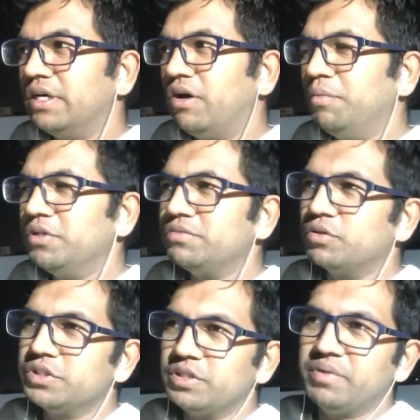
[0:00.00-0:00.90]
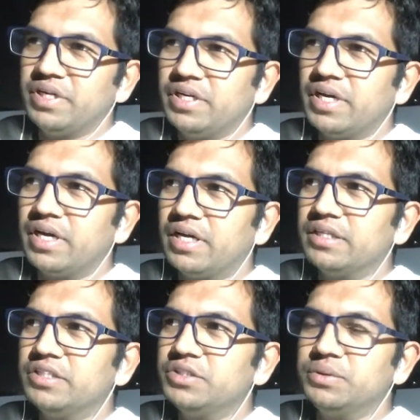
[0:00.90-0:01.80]
how much of social
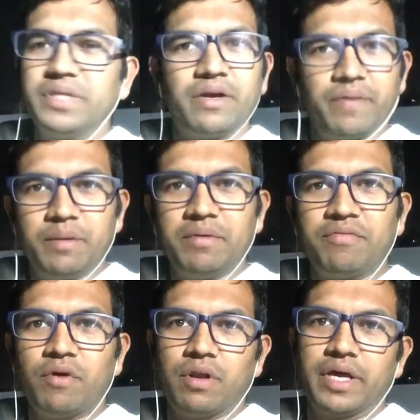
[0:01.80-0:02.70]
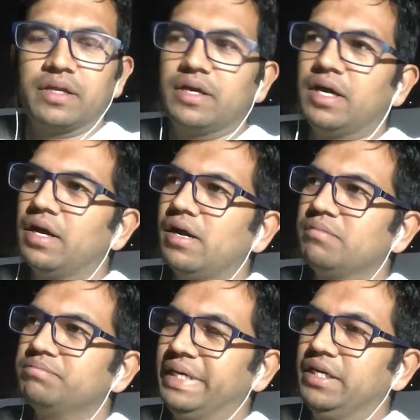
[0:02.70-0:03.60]
media should they really be following?
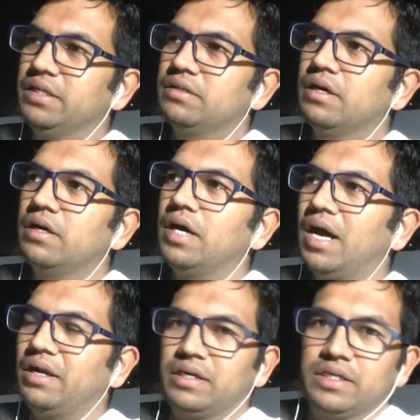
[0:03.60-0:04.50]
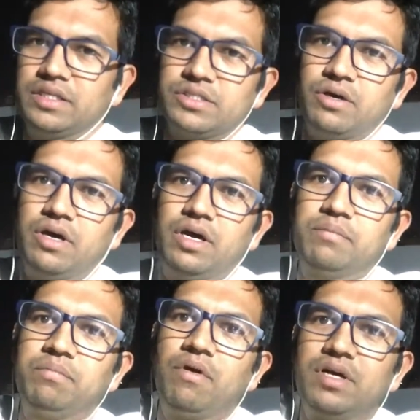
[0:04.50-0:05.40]
Be it articles
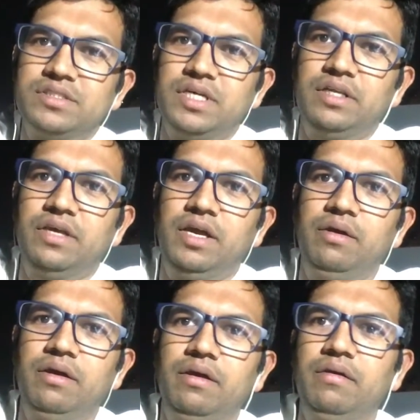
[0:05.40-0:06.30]
on blogs that they